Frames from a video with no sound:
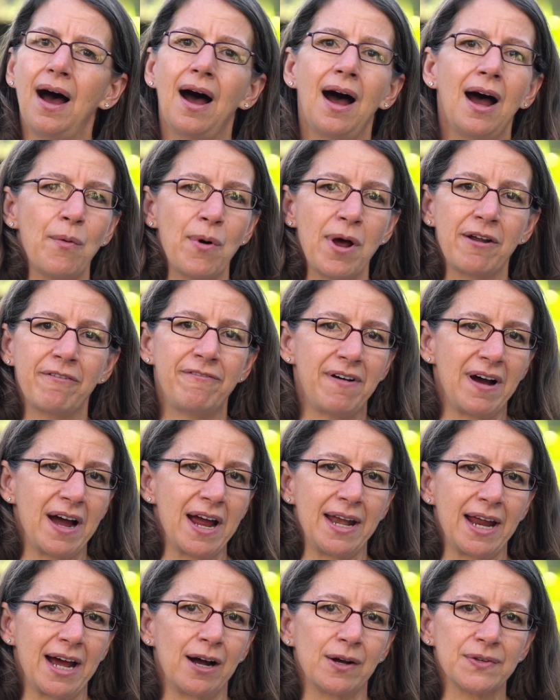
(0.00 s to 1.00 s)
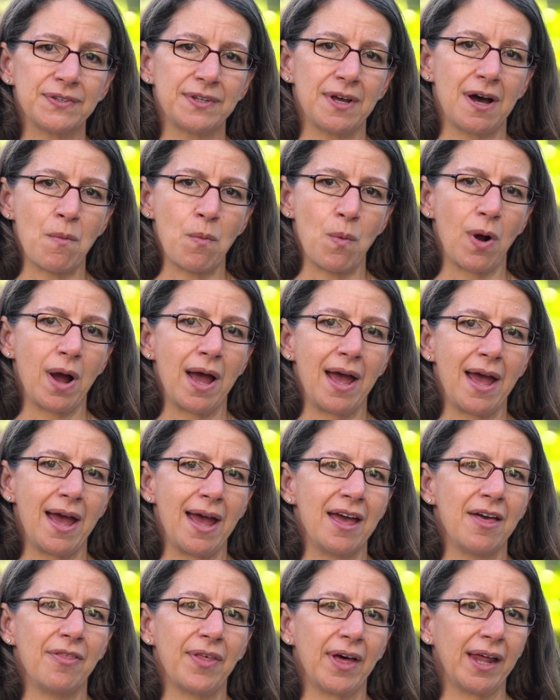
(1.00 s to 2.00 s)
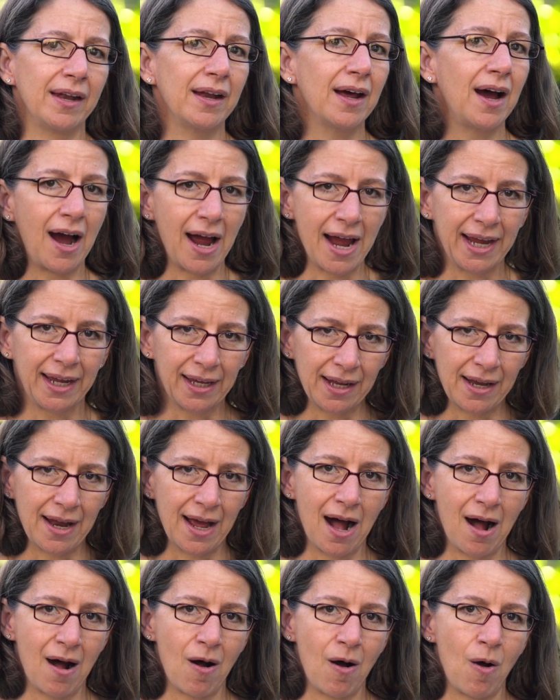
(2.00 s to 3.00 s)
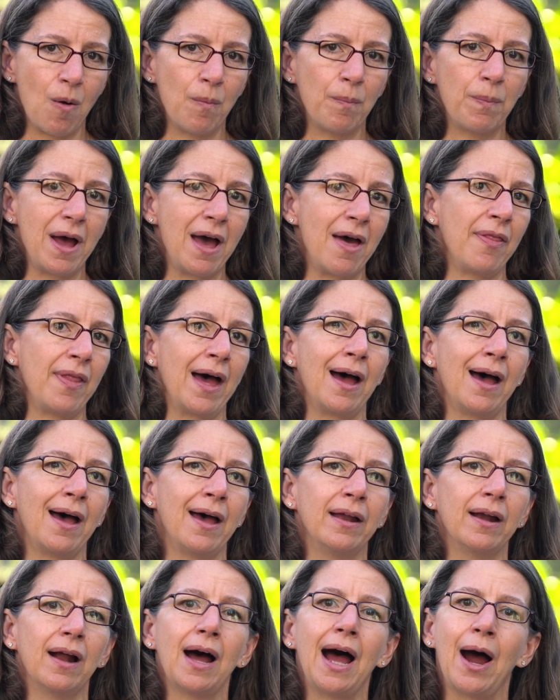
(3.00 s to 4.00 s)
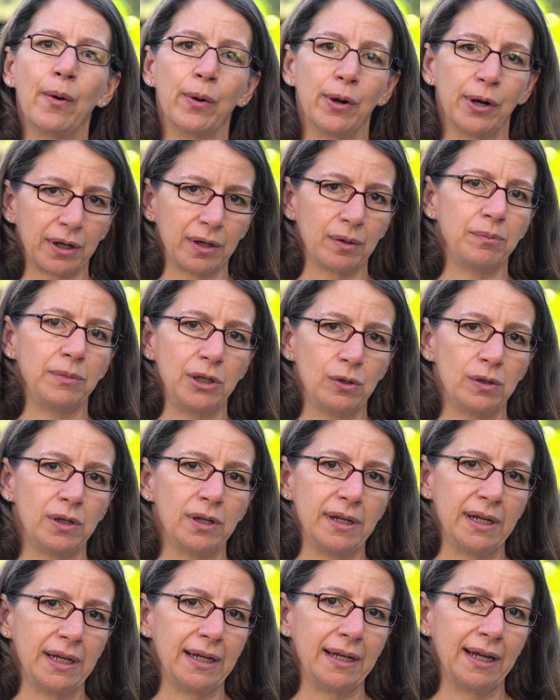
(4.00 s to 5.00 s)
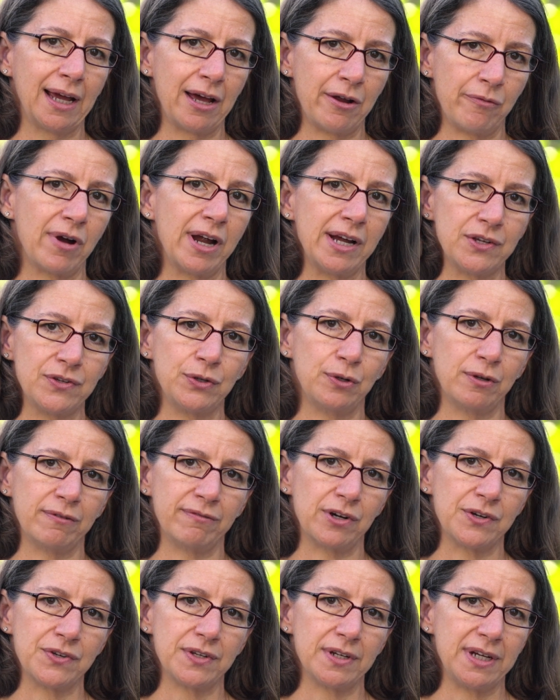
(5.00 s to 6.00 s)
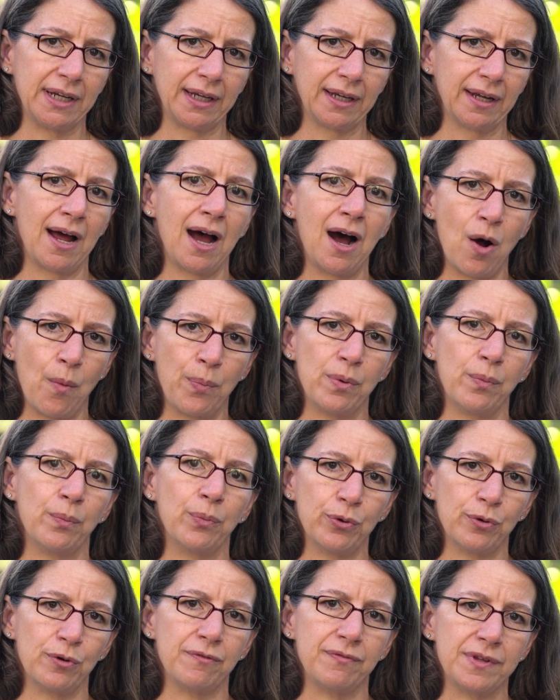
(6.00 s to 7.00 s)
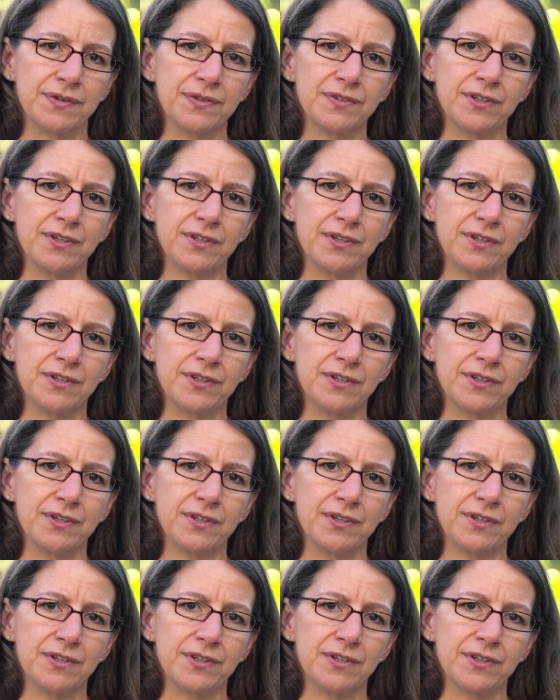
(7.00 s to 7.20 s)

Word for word: I want to find out some way that I can help and that our community at Rice University can help improve this